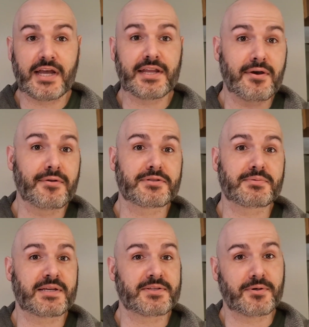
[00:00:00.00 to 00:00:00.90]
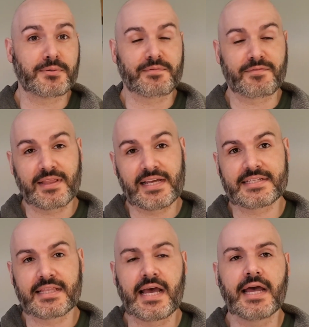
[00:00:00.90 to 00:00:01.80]
I know this because I sold them for less
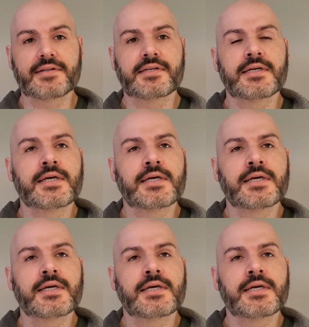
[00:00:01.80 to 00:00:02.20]
than that.